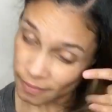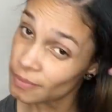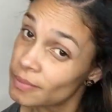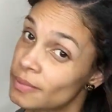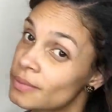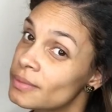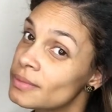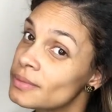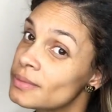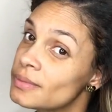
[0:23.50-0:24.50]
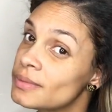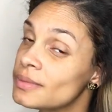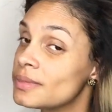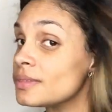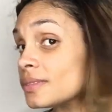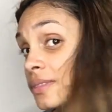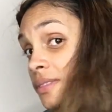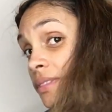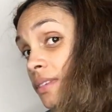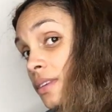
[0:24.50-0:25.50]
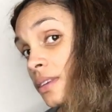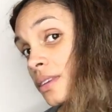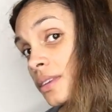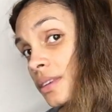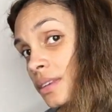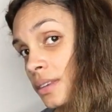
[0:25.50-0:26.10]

Just a frizzy poof ball.